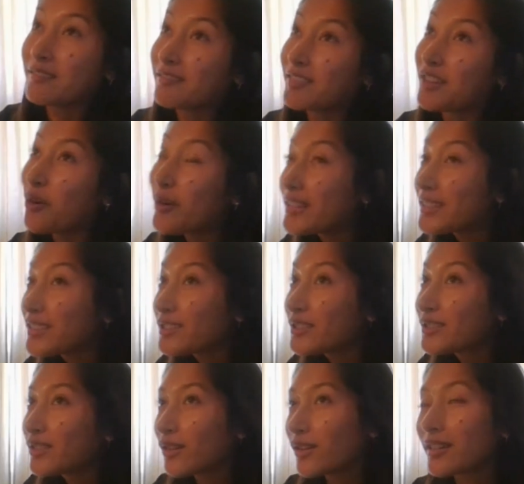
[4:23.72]
going
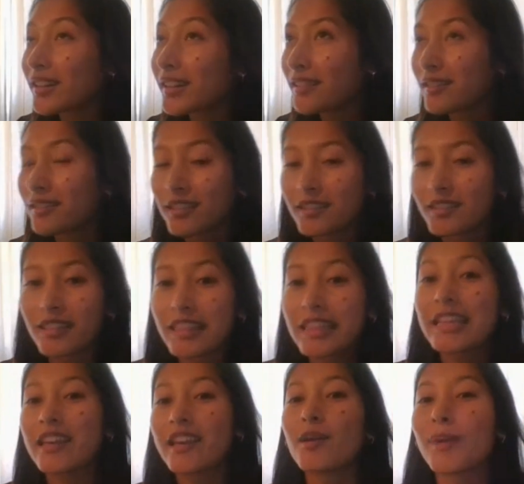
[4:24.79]
to, or
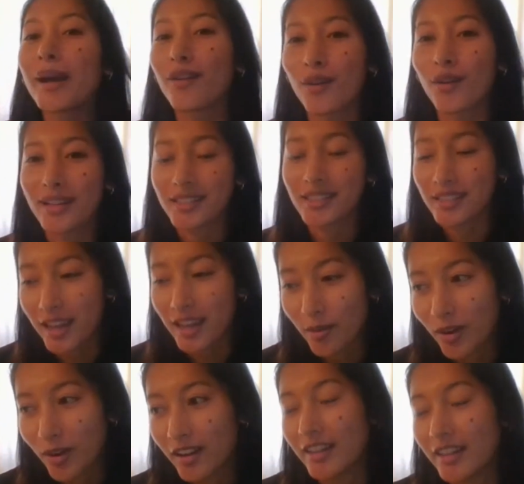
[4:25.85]
thinking about going to
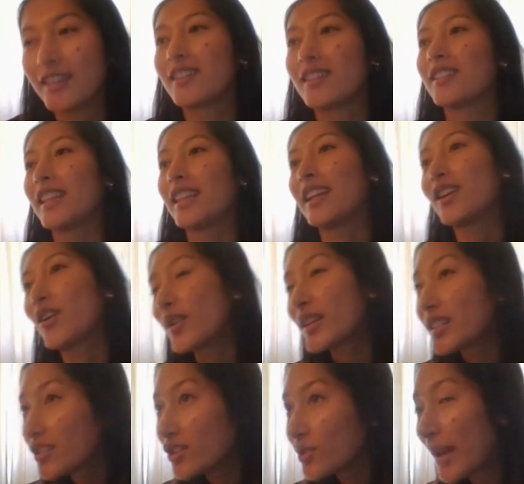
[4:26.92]
Taiwan, then going
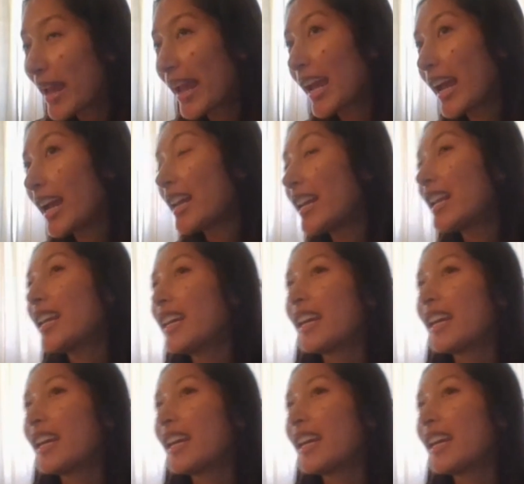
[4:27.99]
to Japan,